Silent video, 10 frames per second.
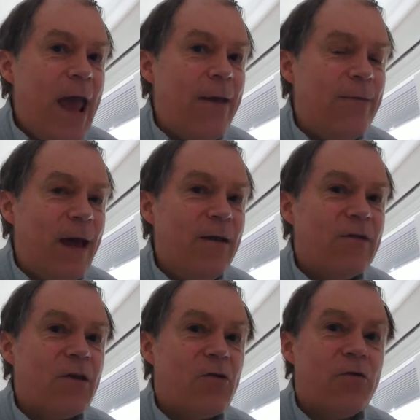and that
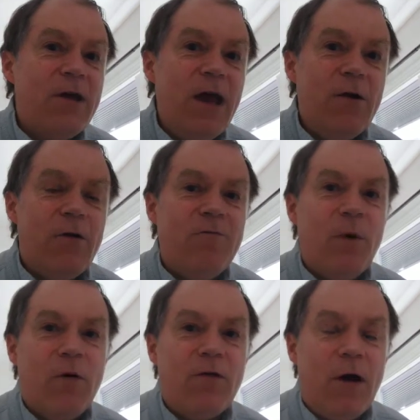is the creator of
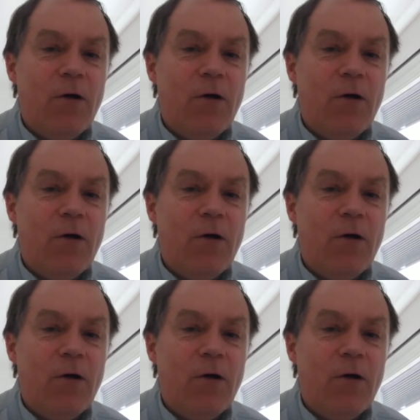both